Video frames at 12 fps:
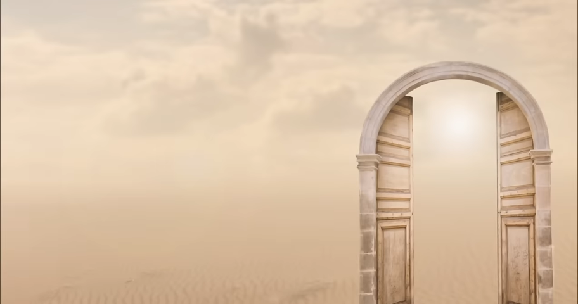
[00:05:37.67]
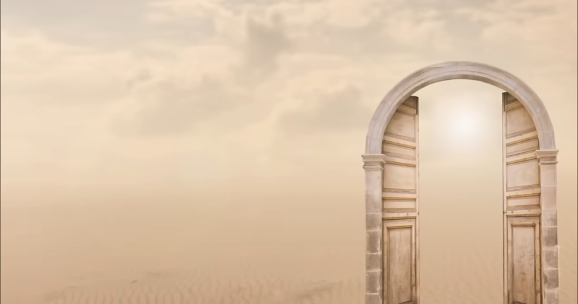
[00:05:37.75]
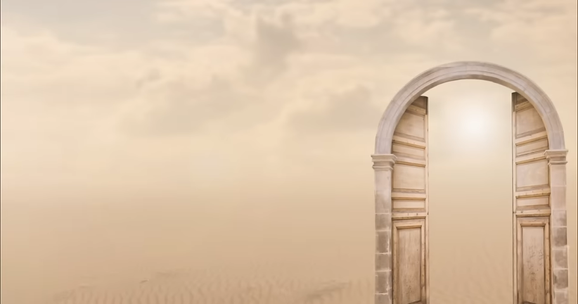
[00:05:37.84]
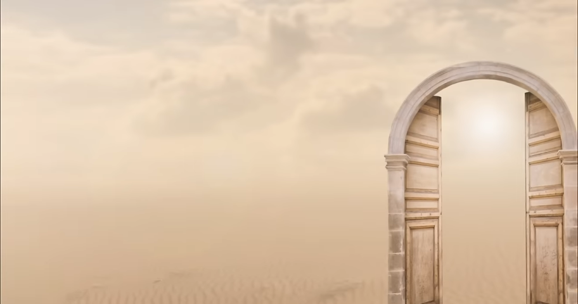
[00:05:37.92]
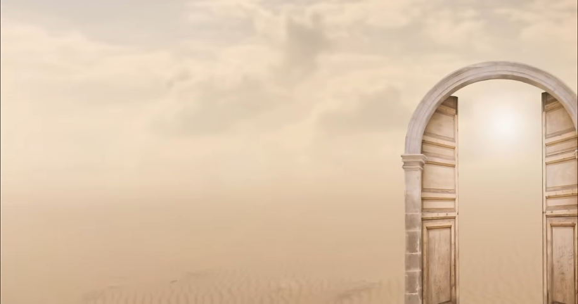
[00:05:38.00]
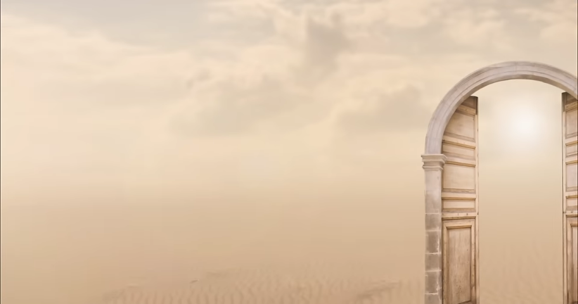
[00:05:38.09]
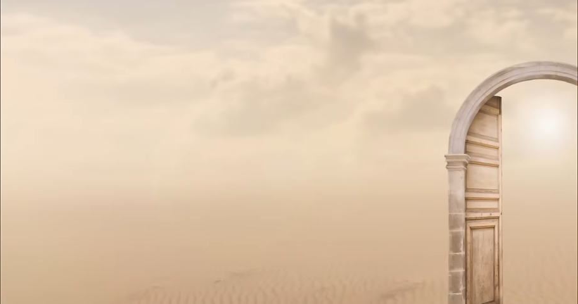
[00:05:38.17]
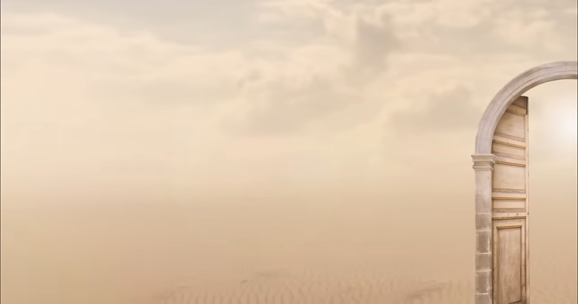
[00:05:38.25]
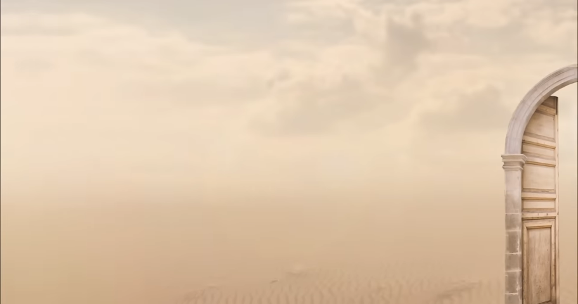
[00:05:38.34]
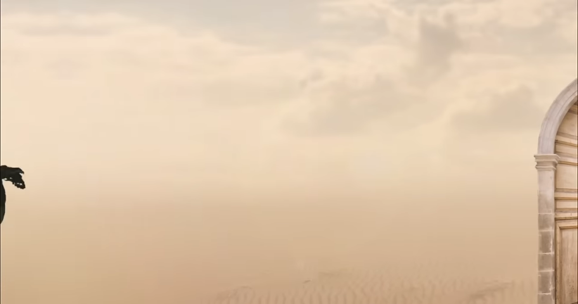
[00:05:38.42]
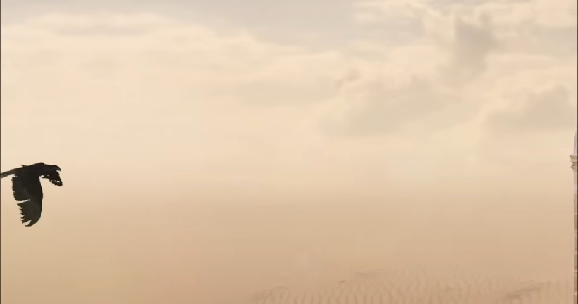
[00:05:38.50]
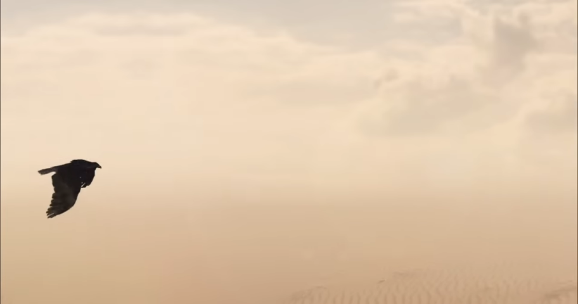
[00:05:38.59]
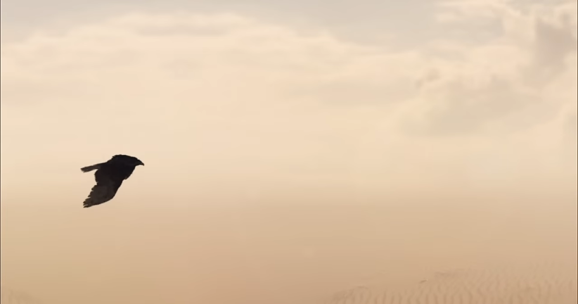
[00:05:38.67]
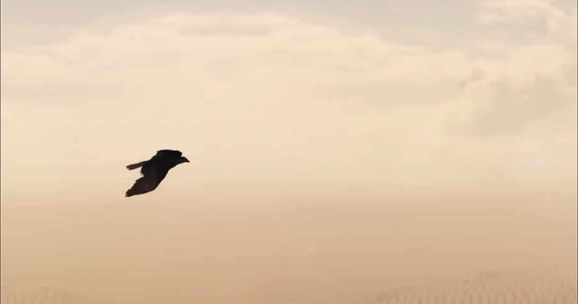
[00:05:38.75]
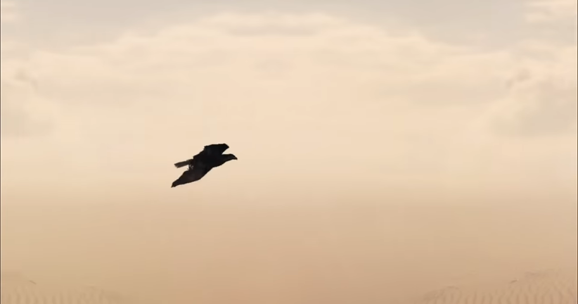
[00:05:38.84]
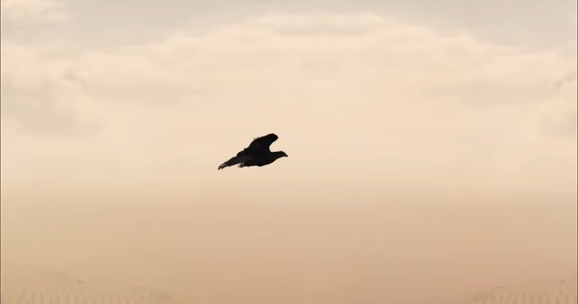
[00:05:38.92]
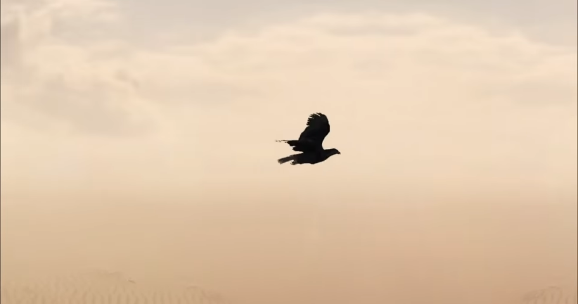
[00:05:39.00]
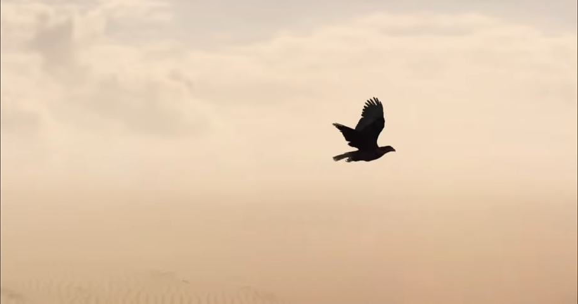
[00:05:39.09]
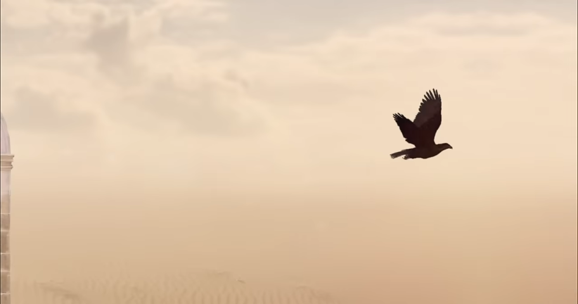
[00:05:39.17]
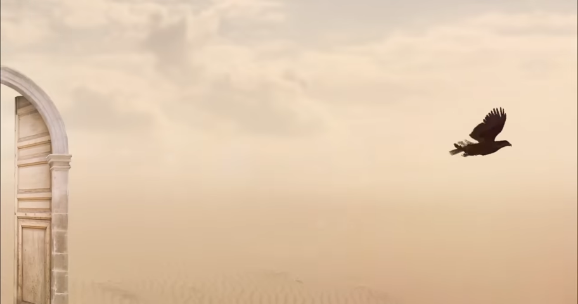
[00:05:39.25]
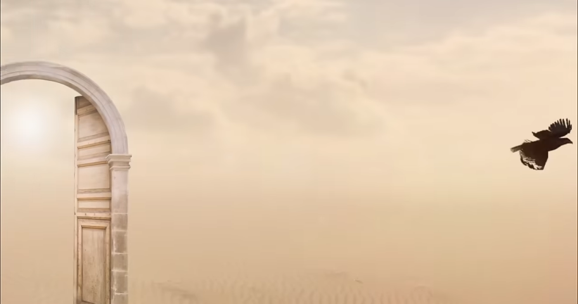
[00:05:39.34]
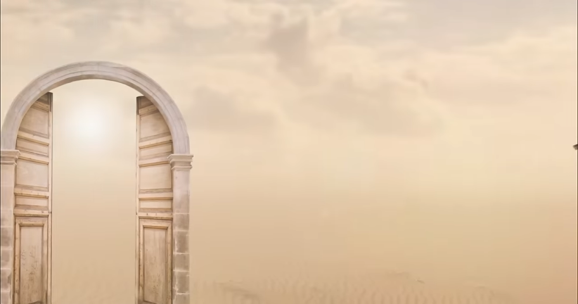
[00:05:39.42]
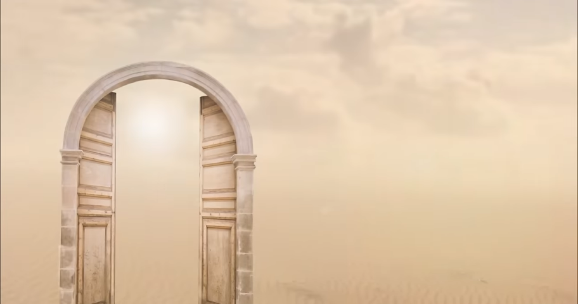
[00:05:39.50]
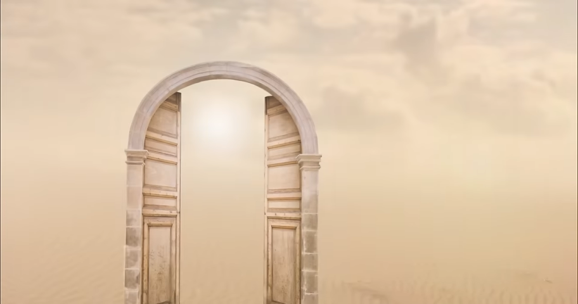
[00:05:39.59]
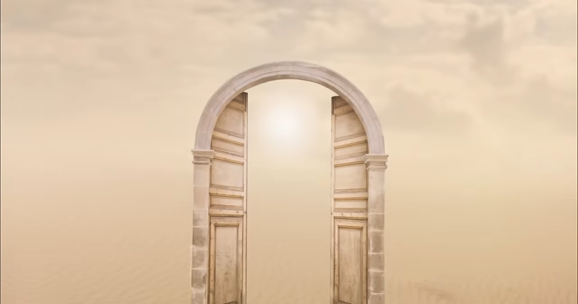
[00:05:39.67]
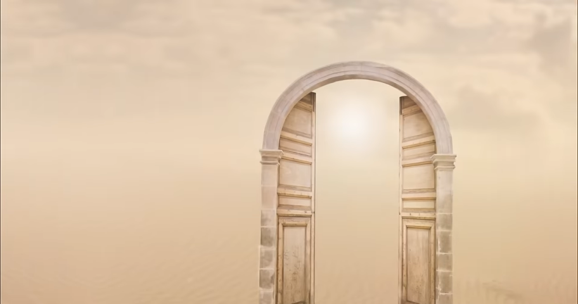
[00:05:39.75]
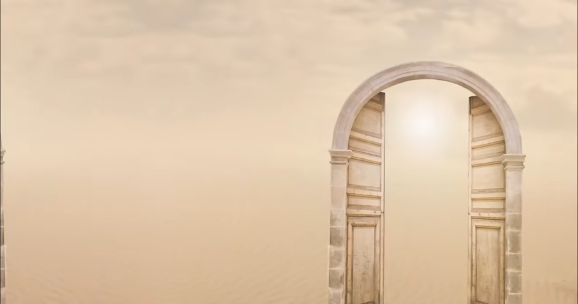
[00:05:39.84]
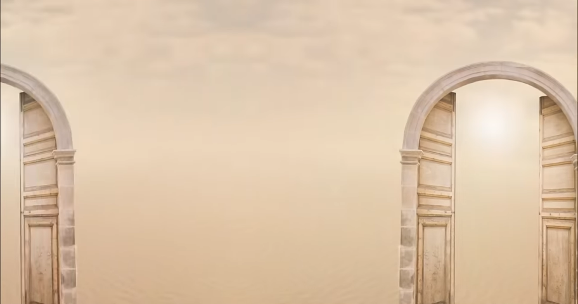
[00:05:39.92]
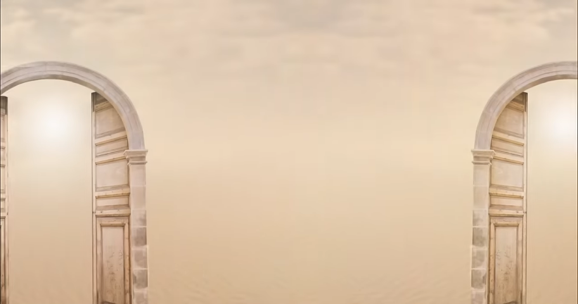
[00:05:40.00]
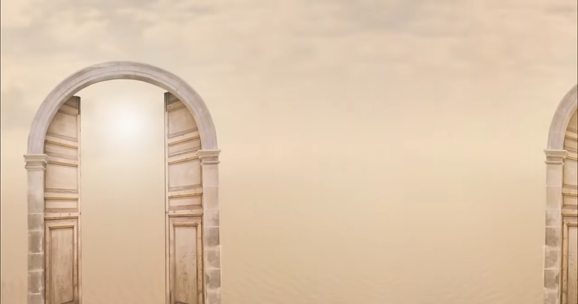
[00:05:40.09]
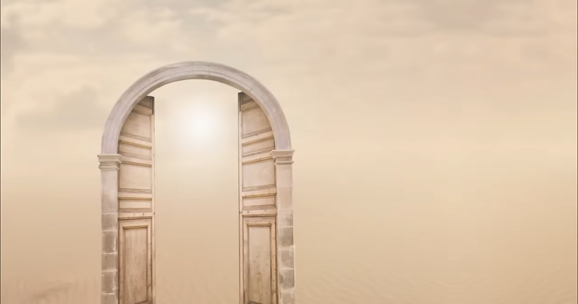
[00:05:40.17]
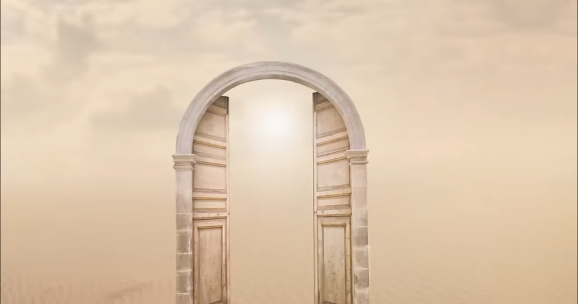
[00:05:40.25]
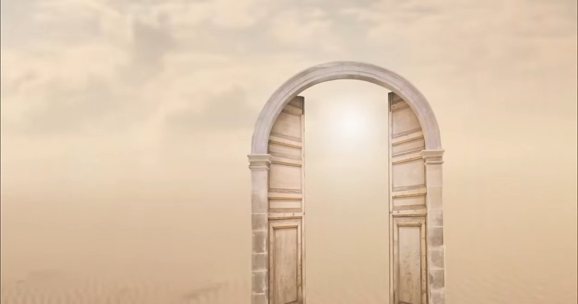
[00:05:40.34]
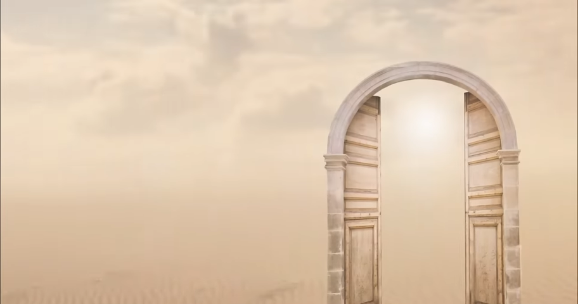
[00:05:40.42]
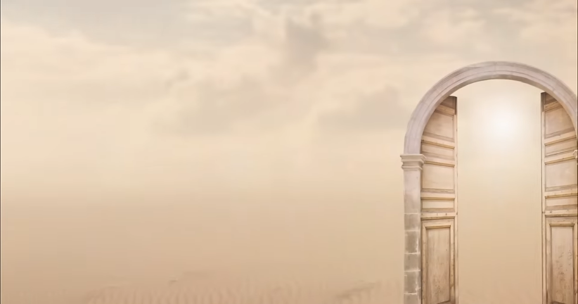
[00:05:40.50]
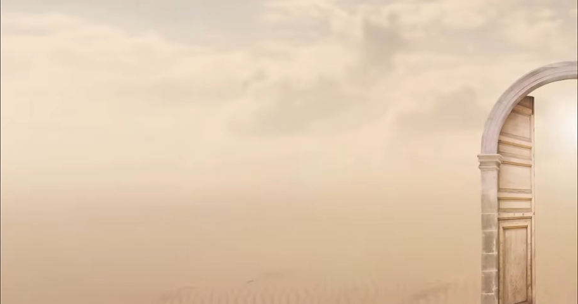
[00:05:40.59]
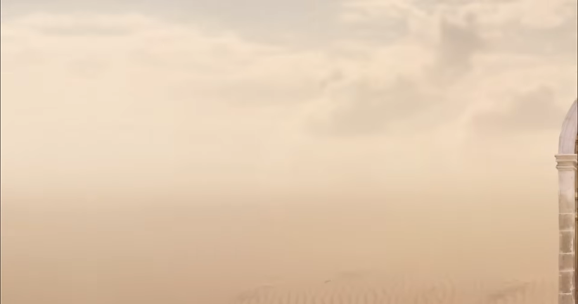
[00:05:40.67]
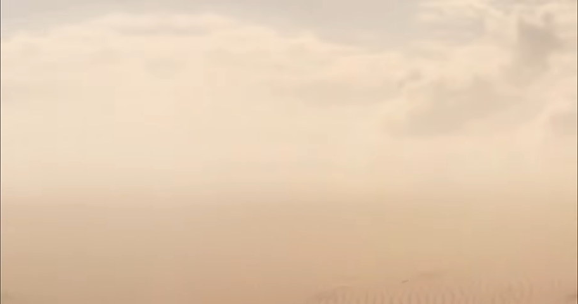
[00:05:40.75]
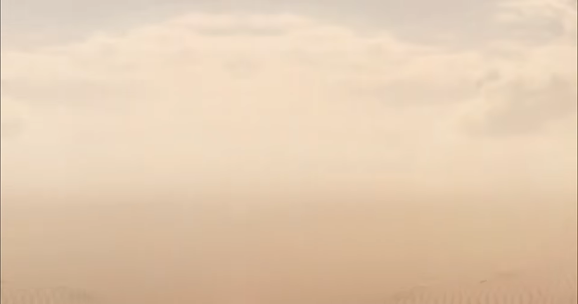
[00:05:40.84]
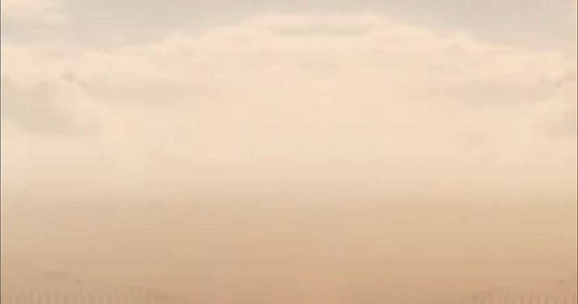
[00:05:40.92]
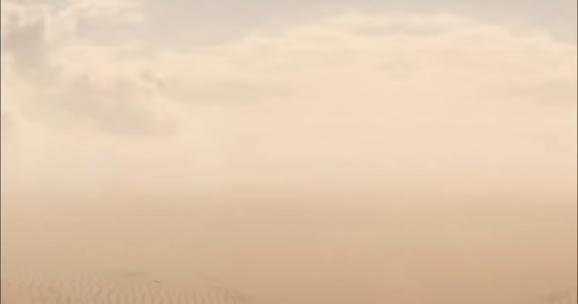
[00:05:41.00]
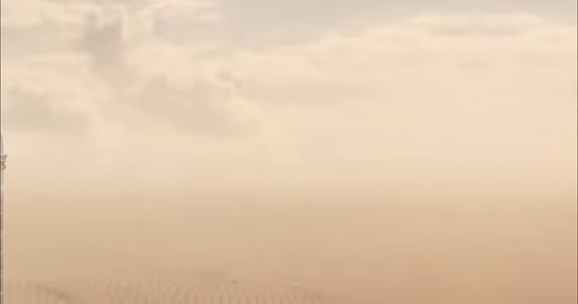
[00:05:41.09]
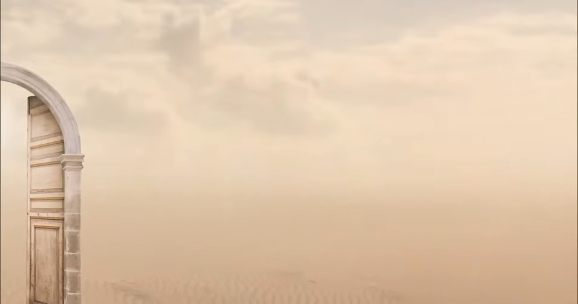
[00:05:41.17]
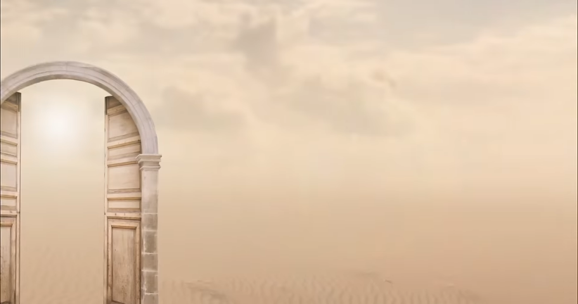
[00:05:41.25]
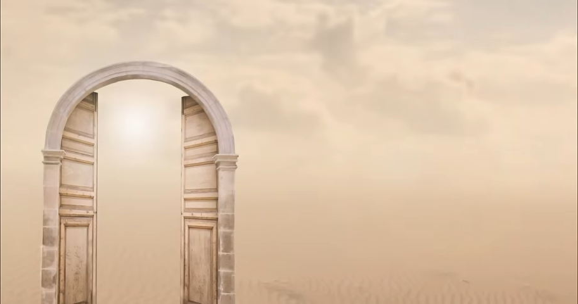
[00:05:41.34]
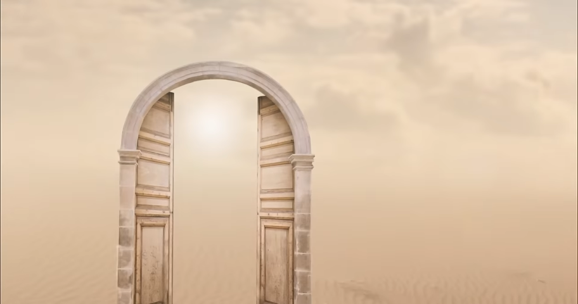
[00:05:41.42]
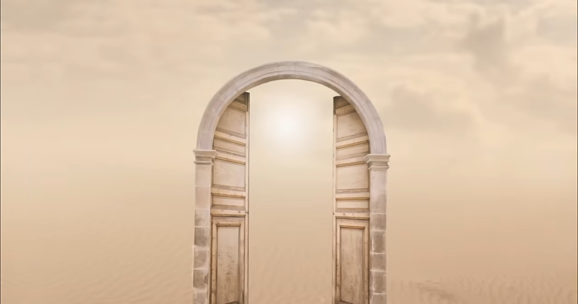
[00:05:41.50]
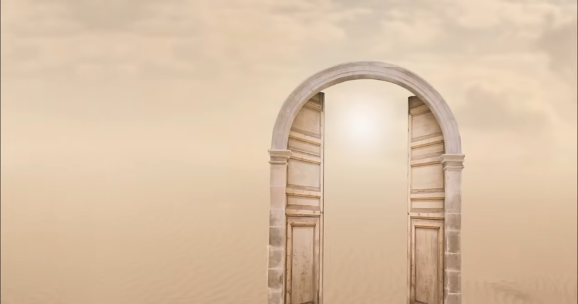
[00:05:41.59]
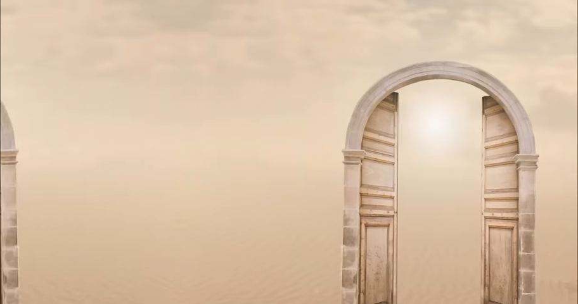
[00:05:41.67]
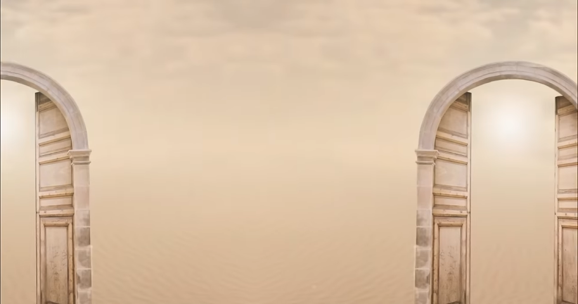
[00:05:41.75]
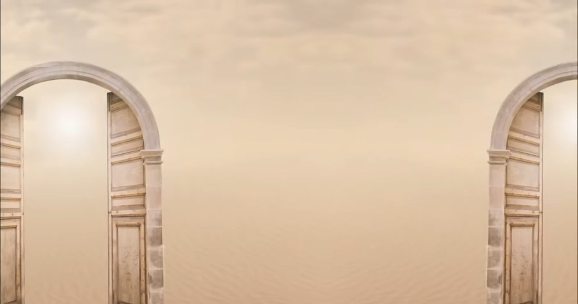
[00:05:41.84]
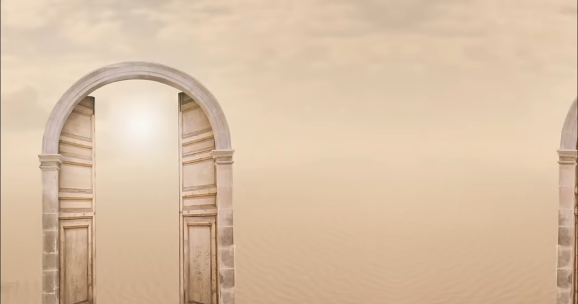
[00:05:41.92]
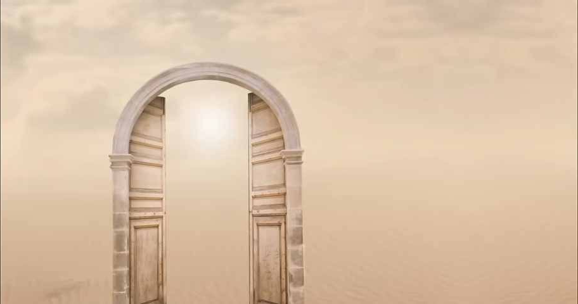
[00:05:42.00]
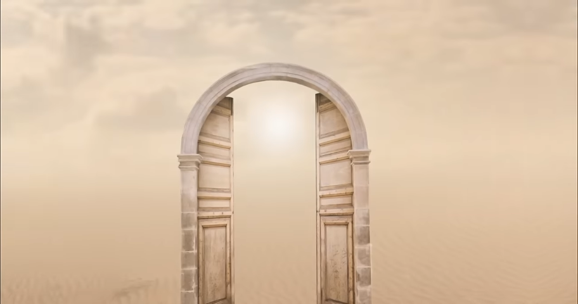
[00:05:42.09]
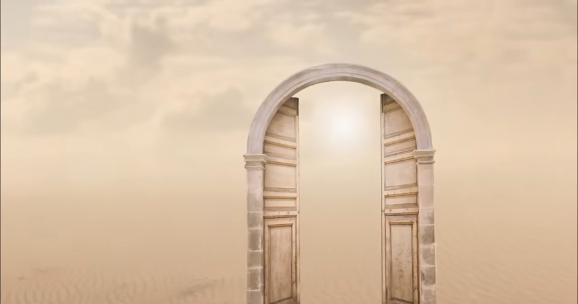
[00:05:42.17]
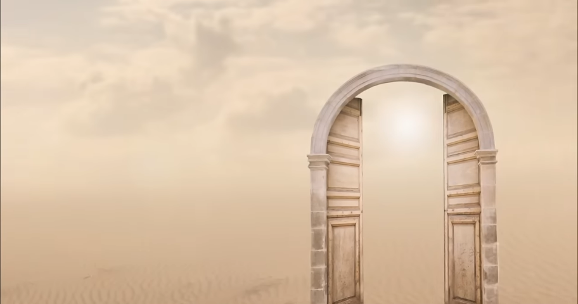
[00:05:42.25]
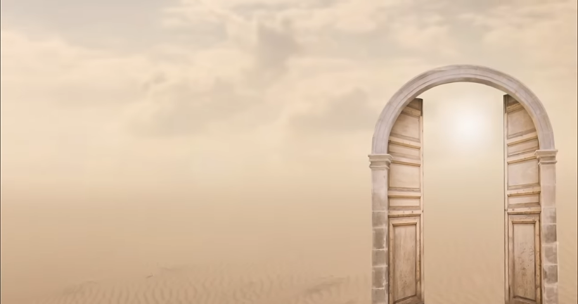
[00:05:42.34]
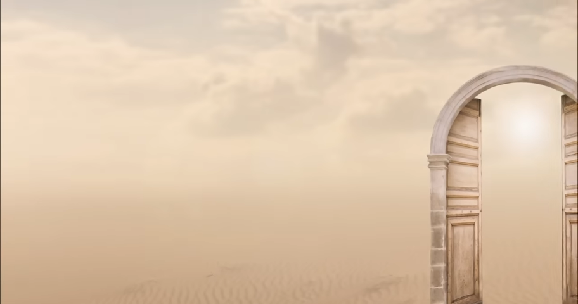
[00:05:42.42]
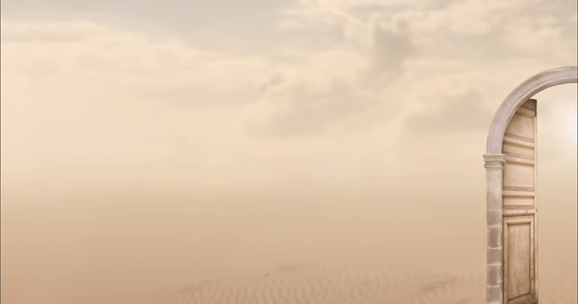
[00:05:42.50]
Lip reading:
[unreadable: no face in view]